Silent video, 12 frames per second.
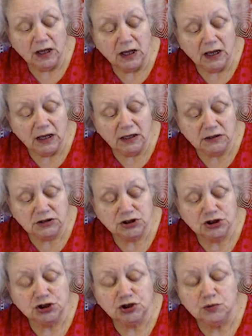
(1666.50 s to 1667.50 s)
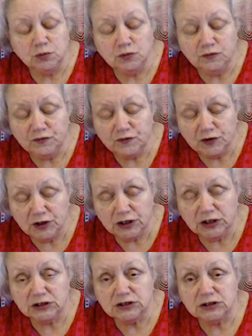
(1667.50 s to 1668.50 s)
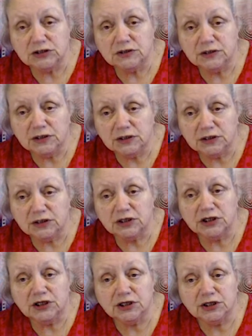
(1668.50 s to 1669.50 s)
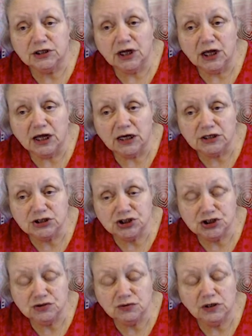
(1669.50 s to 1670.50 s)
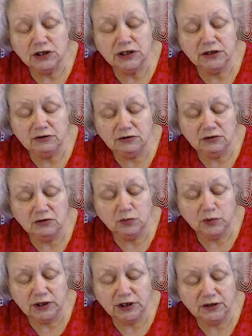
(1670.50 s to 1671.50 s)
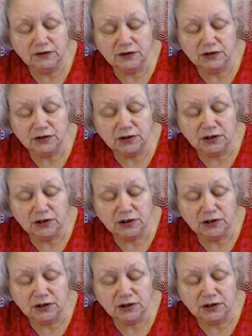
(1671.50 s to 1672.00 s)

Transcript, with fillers: and you will find that as you clear away the